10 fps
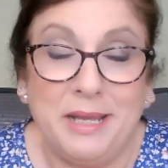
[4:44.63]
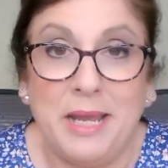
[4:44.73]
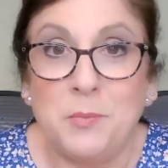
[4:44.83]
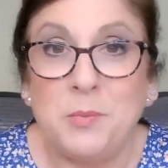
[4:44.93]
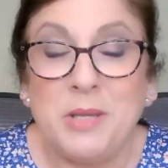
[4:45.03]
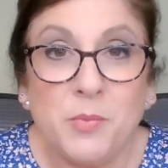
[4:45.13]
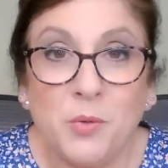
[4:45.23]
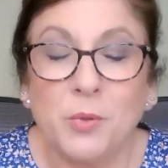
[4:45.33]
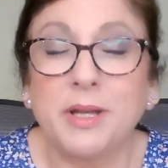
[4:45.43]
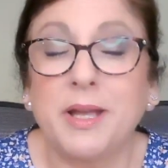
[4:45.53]
And people
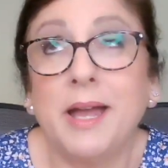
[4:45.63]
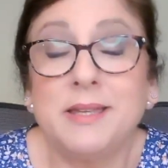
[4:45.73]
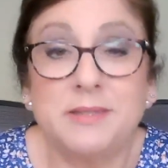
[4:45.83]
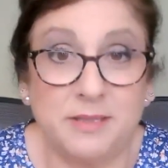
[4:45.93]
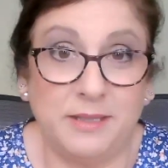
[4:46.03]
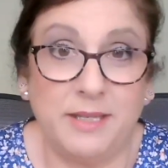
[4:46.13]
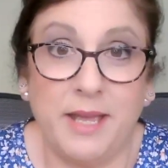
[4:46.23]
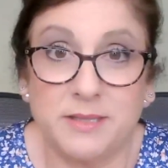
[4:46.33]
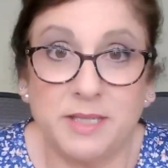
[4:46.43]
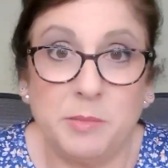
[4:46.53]
were constantly
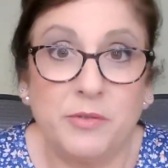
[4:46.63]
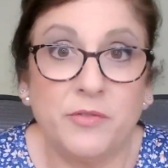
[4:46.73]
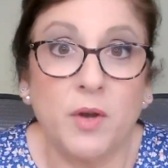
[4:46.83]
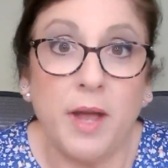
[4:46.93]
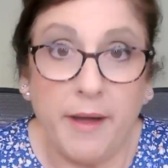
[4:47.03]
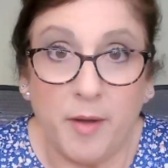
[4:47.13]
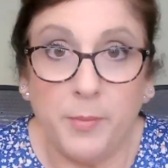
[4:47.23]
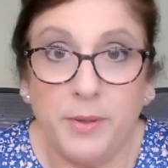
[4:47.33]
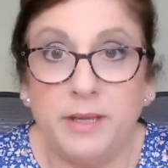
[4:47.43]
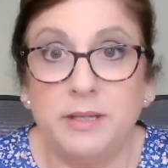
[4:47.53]
asking me for help
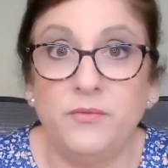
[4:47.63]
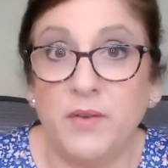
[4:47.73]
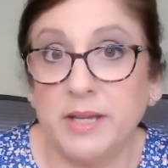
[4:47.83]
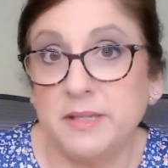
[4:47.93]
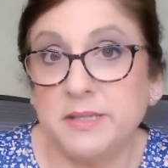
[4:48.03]
and advice.